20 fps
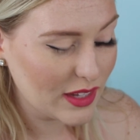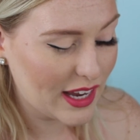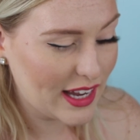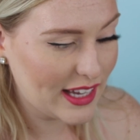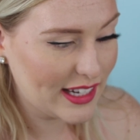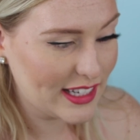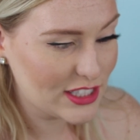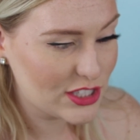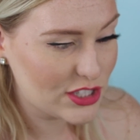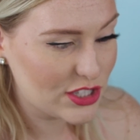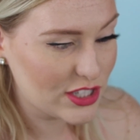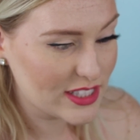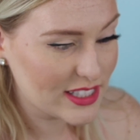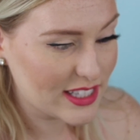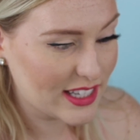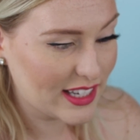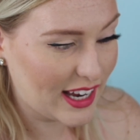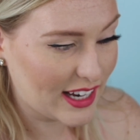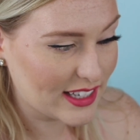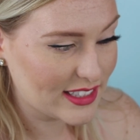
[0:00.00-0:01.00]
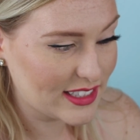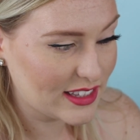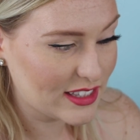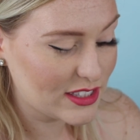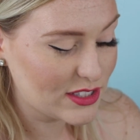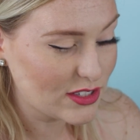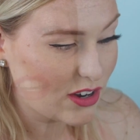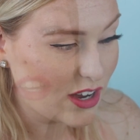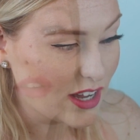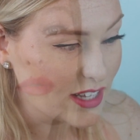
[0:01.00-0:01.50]
and it's just connecting the
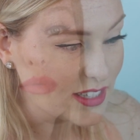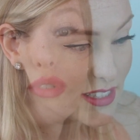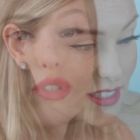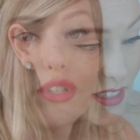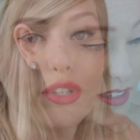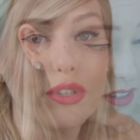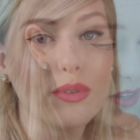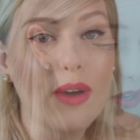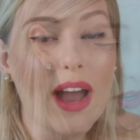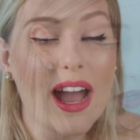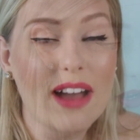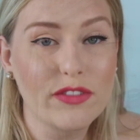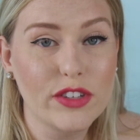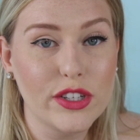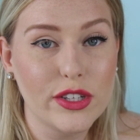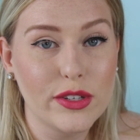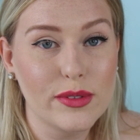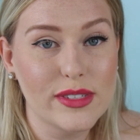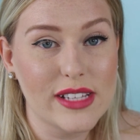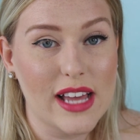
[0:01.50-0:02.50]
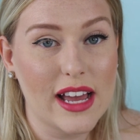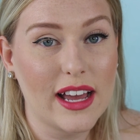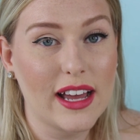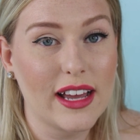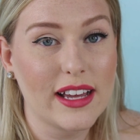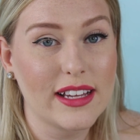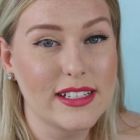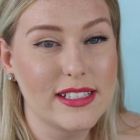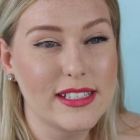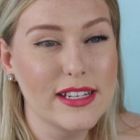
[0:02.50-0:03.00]
dots. You do have to use
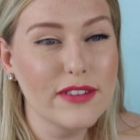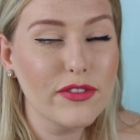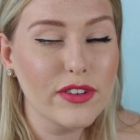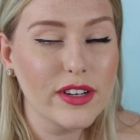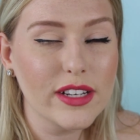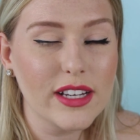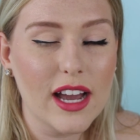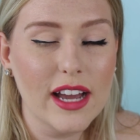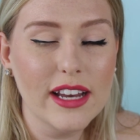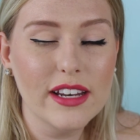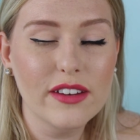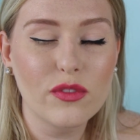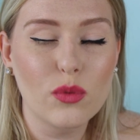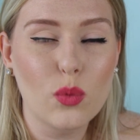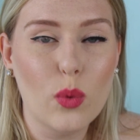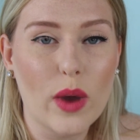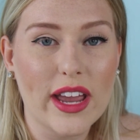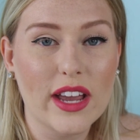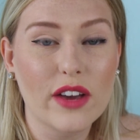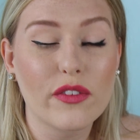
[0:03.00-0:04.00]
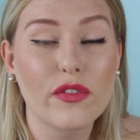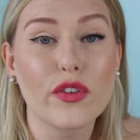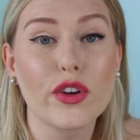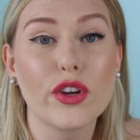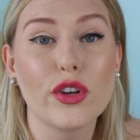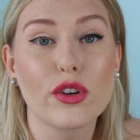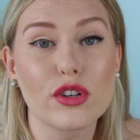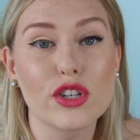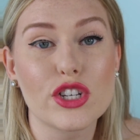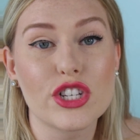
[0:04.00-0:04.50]
a different kind of wing for
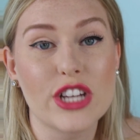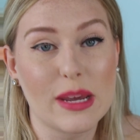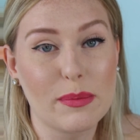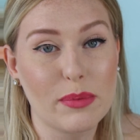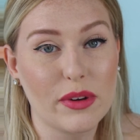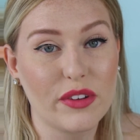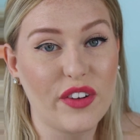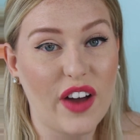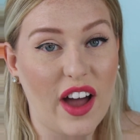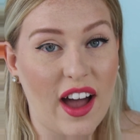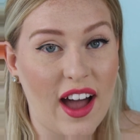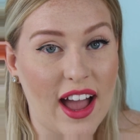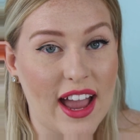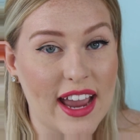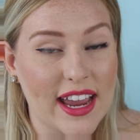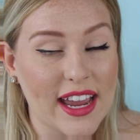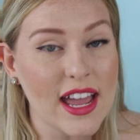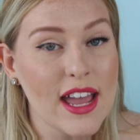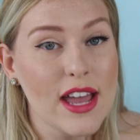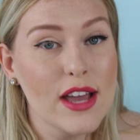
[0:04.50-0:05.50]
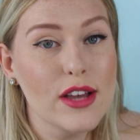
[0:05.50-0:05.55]
your shape of eye.